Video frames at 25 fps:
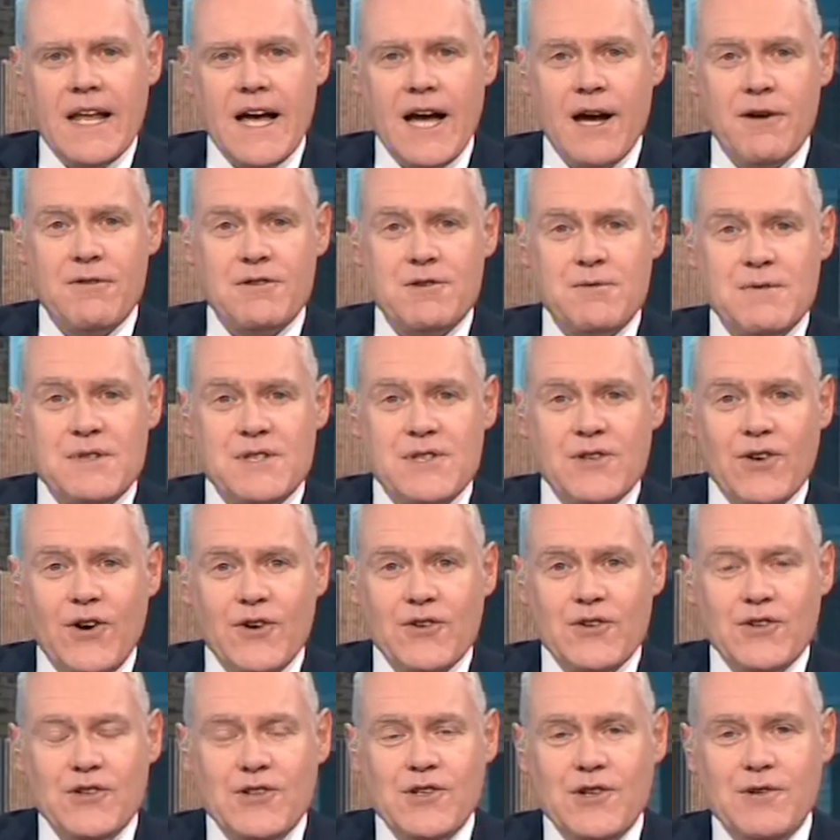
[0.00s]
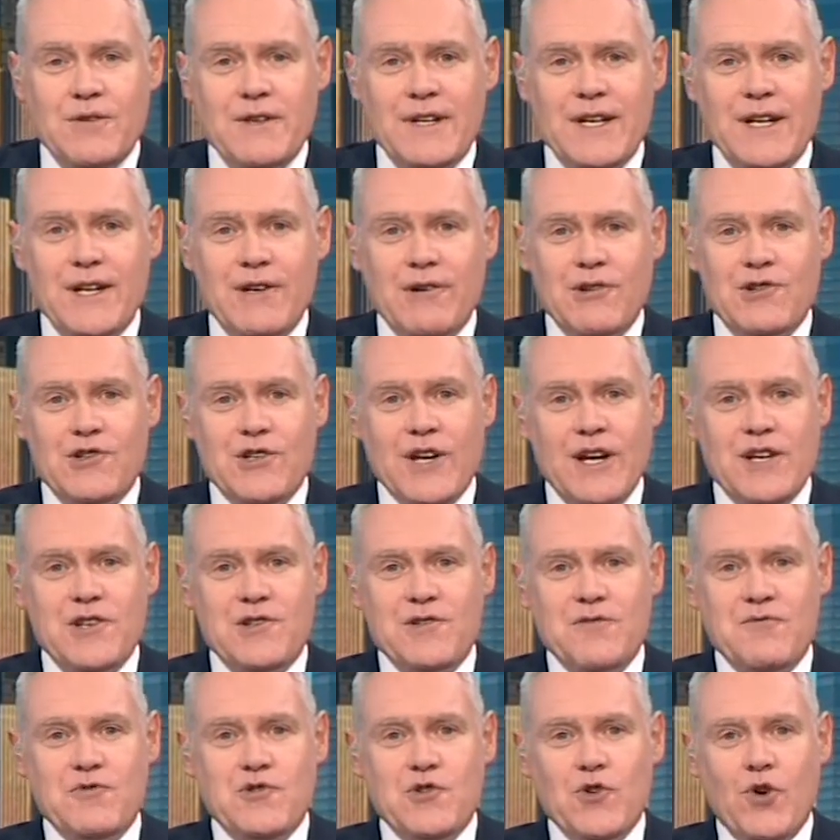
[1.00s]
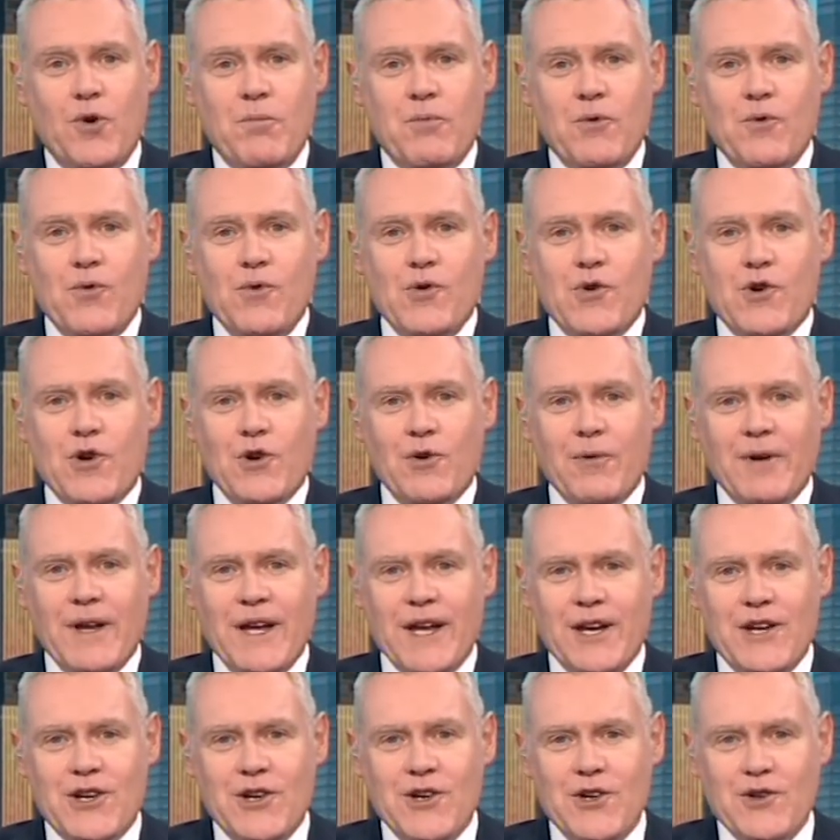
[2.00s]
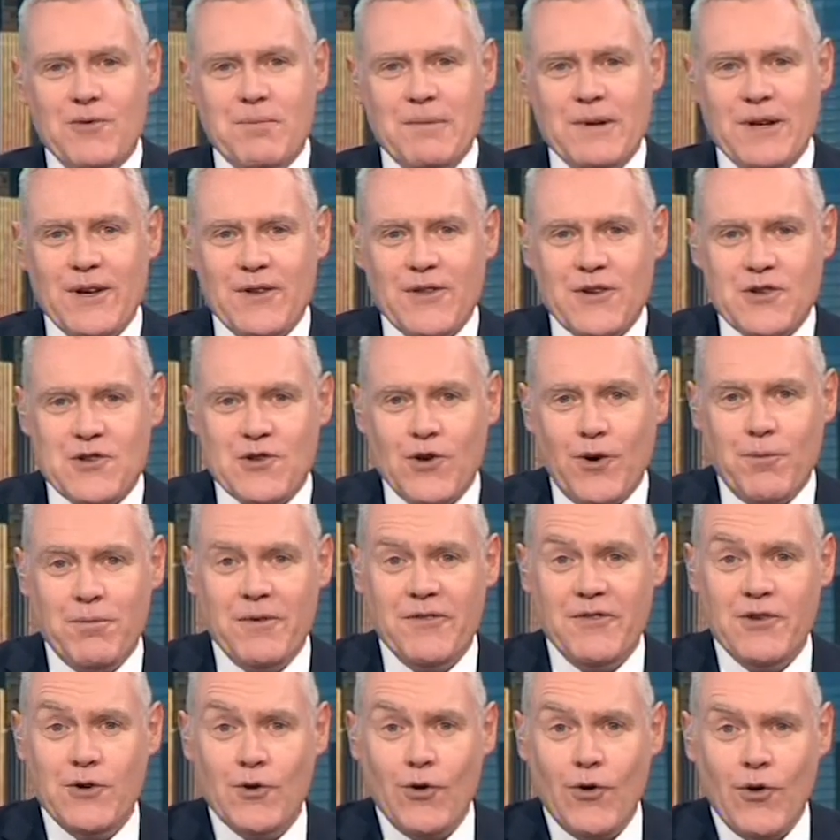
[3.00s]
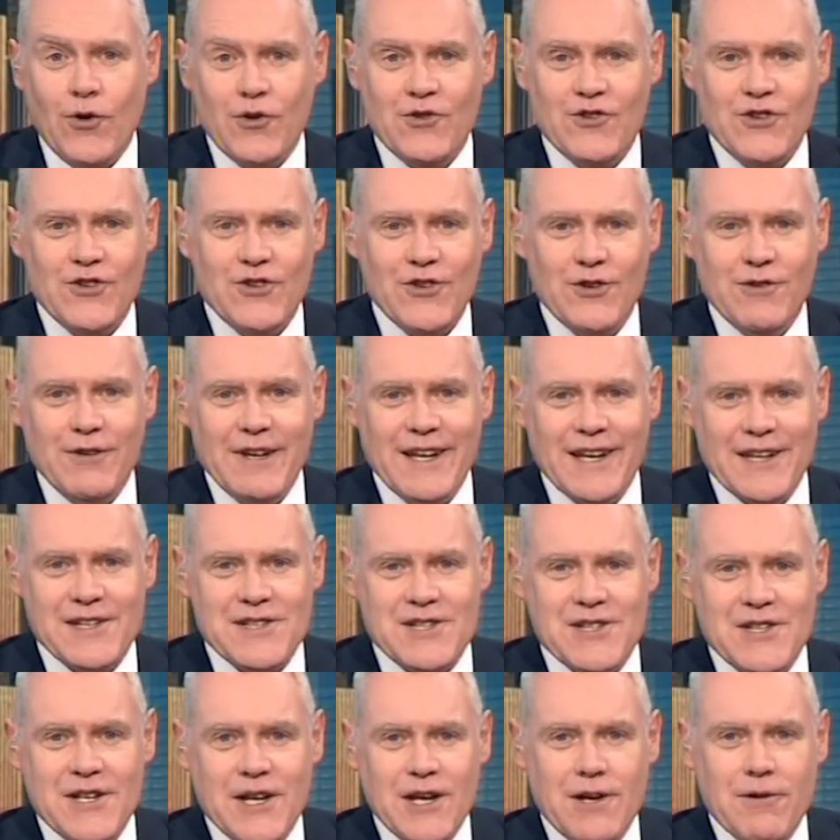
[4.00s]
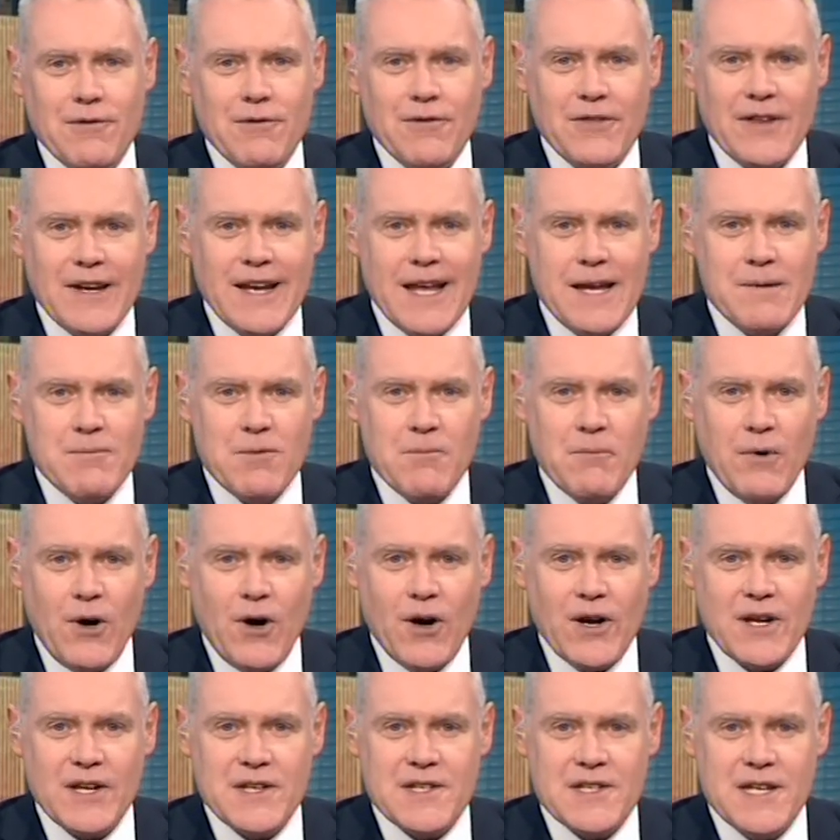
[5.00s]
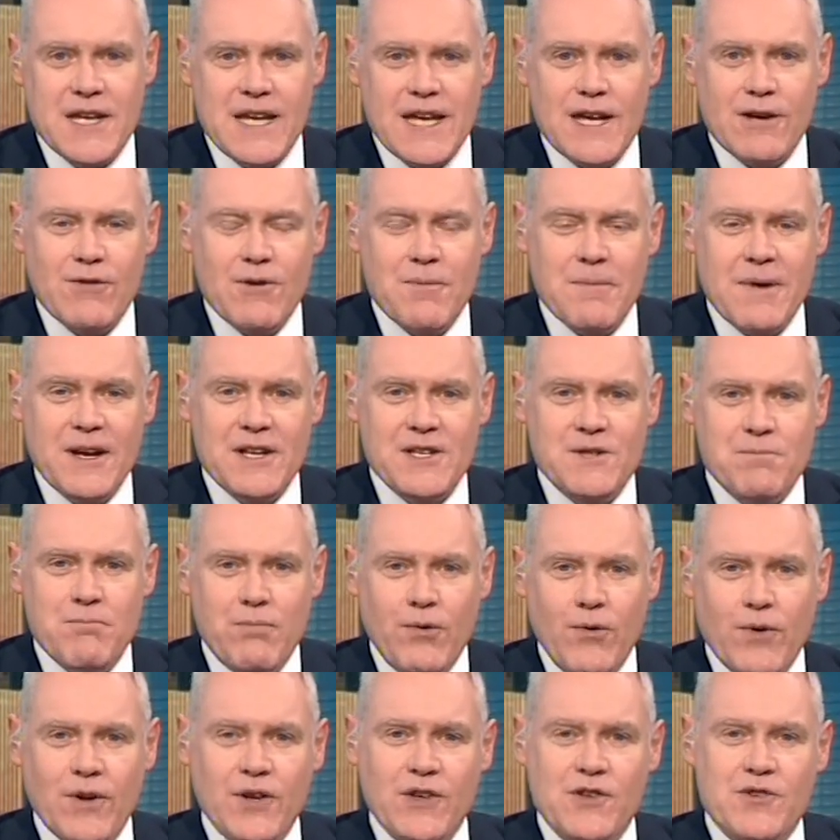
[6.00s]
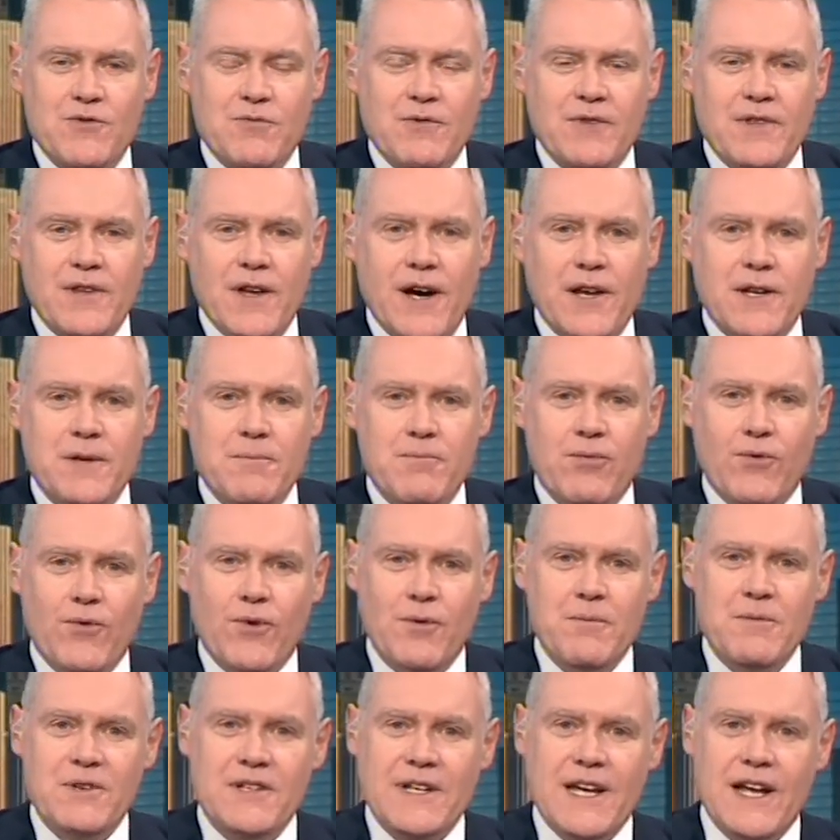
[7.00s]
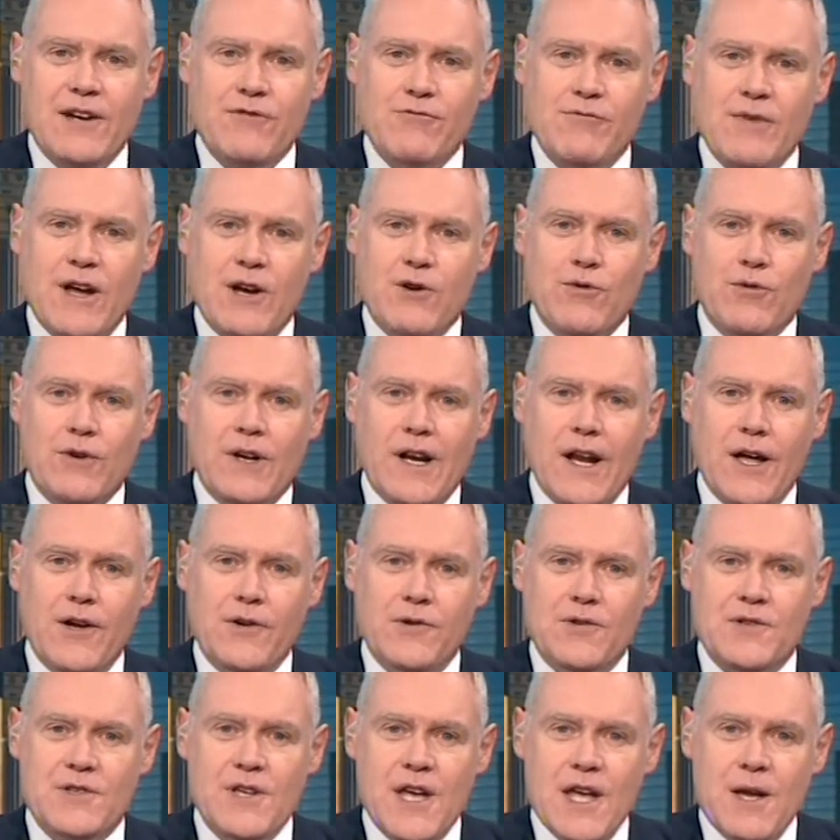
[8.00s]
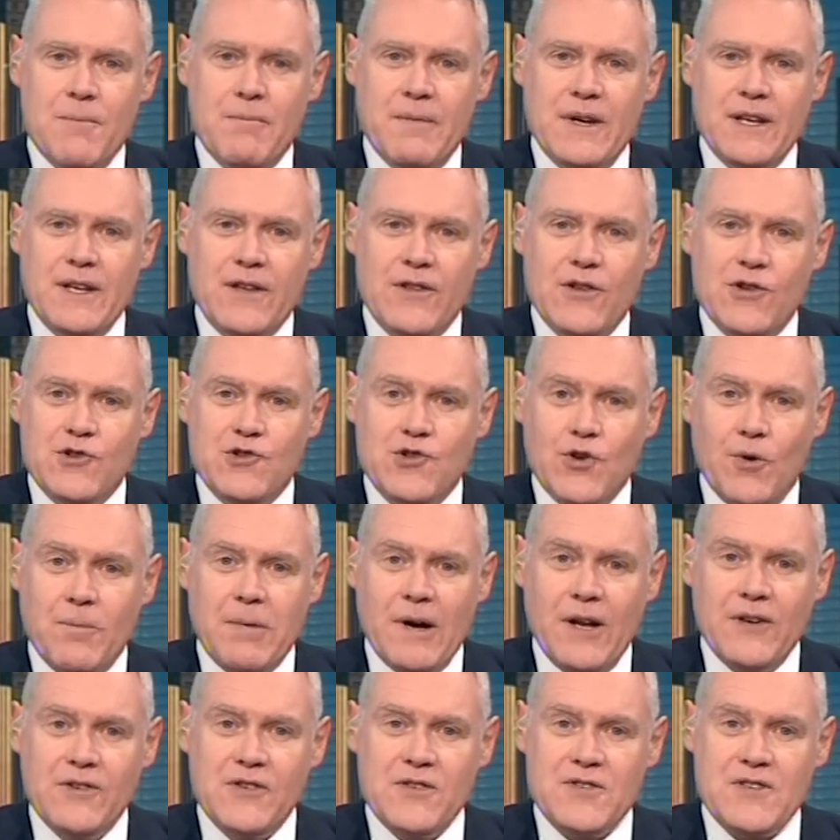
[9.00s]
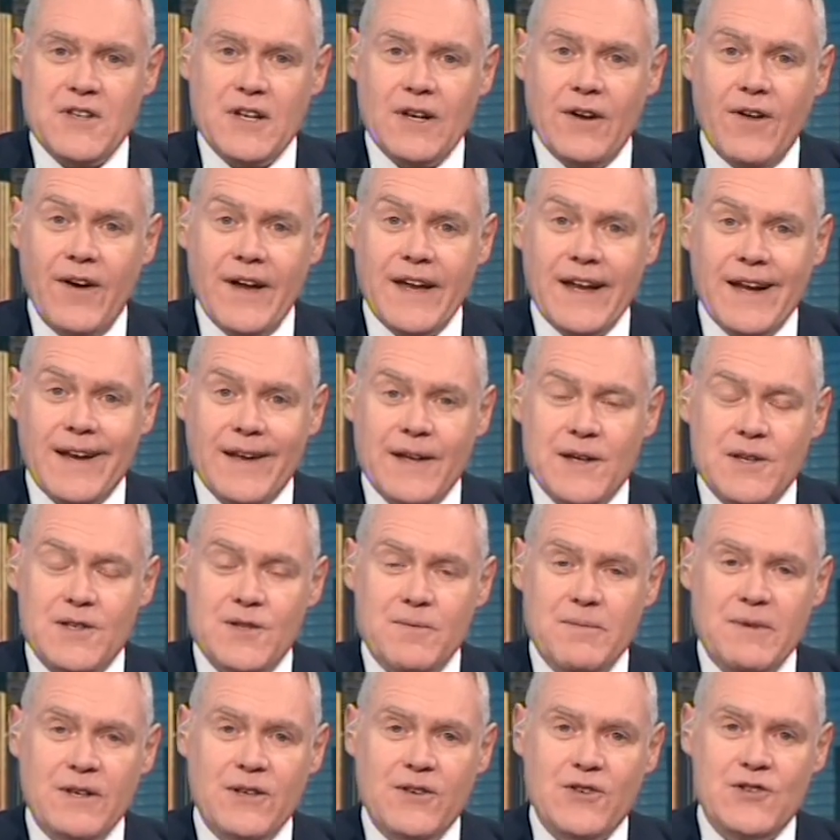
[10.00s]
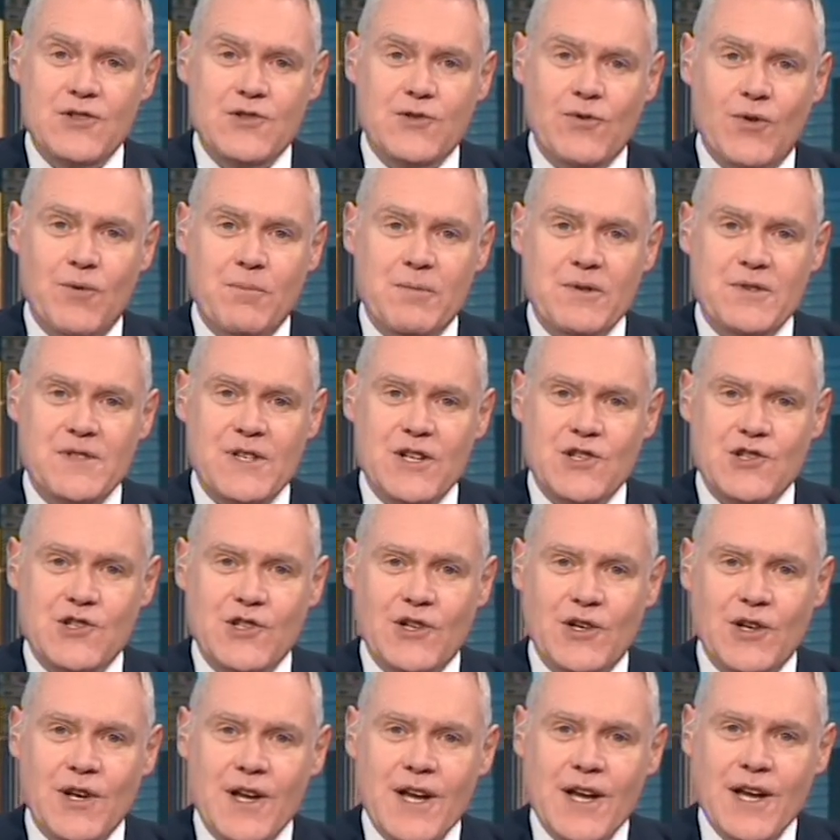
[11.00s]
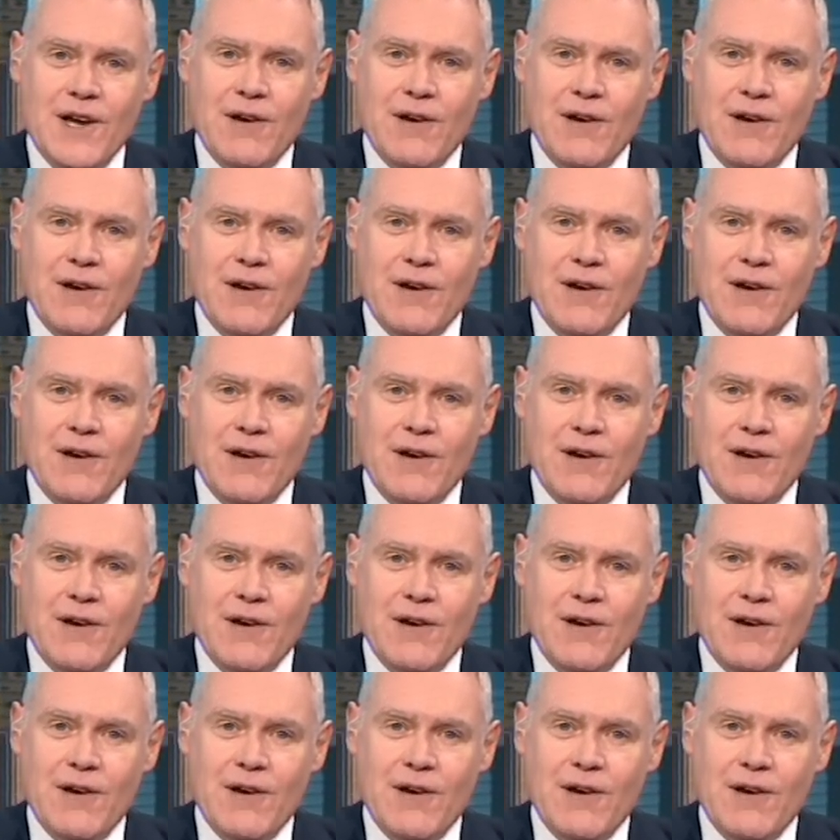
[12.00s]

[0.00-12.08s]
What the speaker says: As we start a new year, a change of job or career could be at the top of your to-do list. Well, the labour market here remains buoyant with unemployment at record lows, meaning that job hunters are likely to be in a strong position.